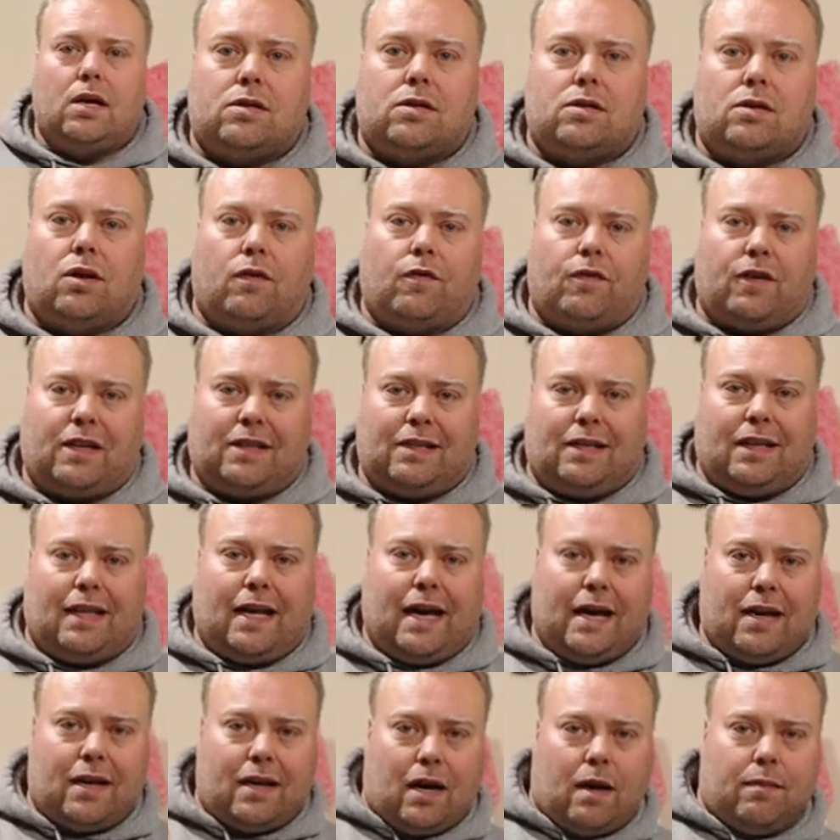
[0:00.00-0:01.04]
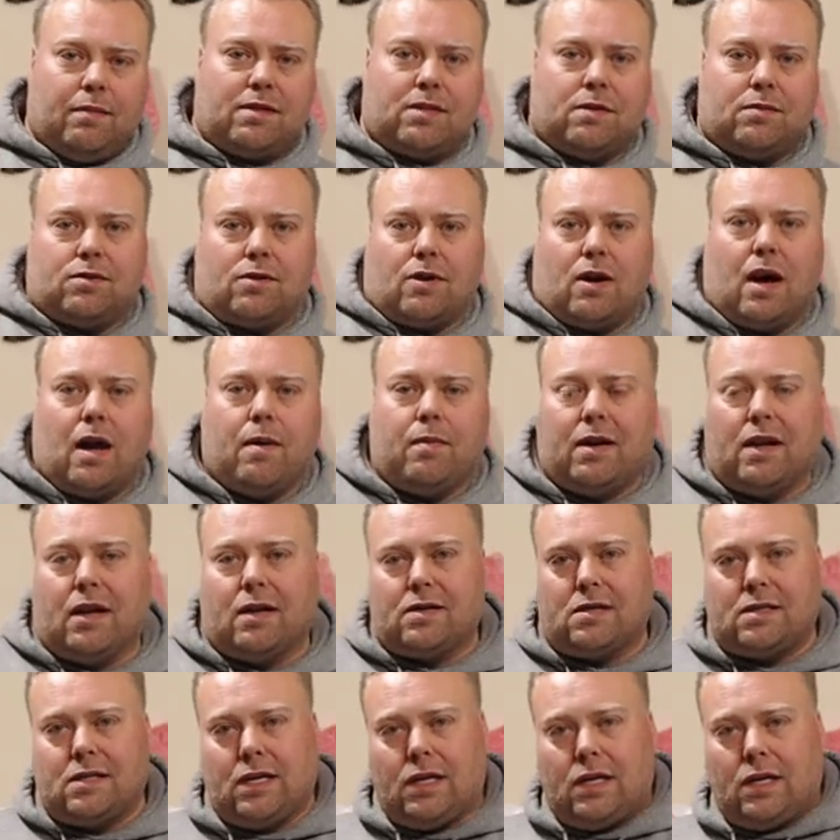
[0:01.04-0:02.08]
So don't forget to like, comment, subscribe, and
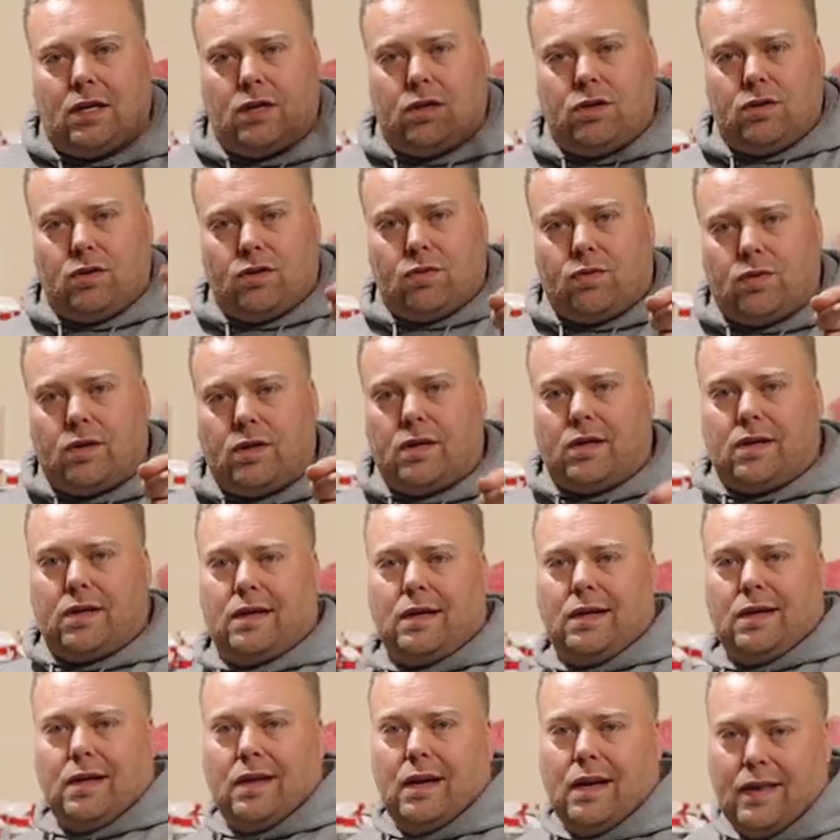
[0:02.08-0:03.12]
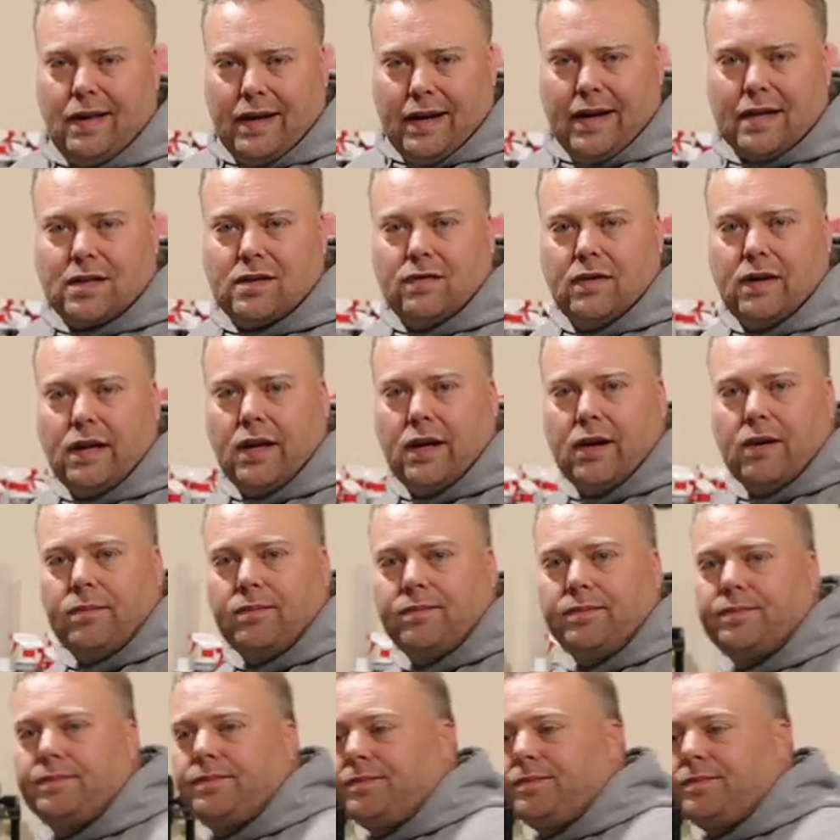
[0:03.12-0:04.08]
I'll see you in the next video.